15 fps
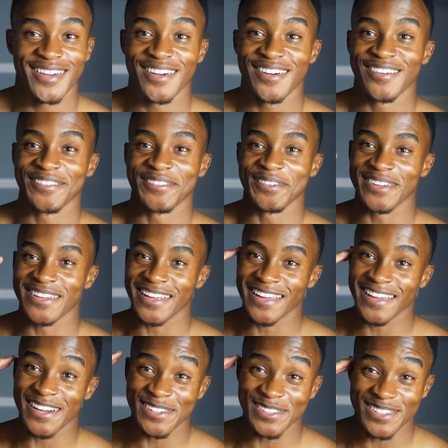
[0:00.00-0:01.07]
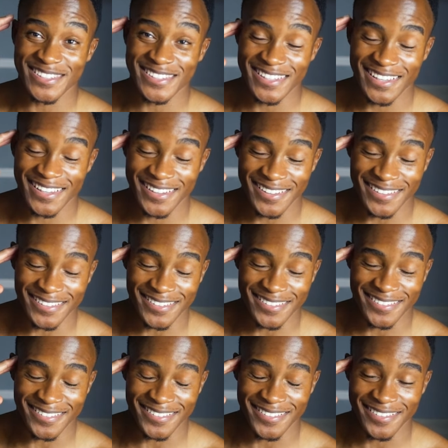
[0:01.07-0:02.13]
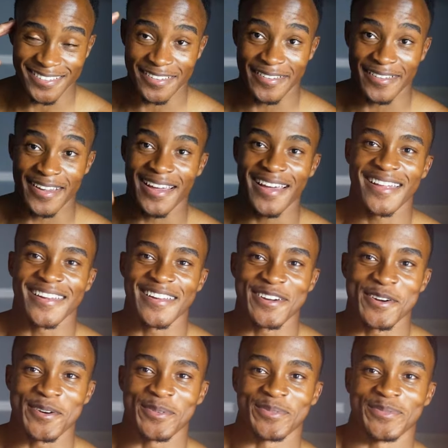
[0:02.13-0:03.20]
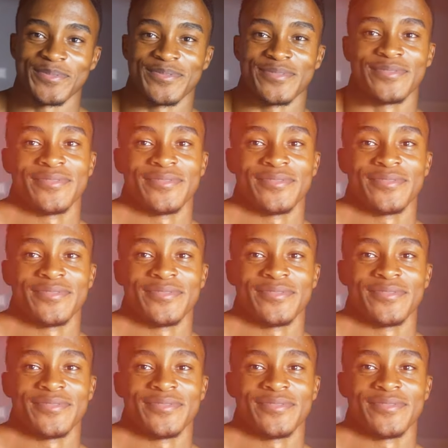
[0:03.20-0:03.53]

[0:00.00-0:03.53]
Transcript: I'm going to sleep. With nothing else to say, let go.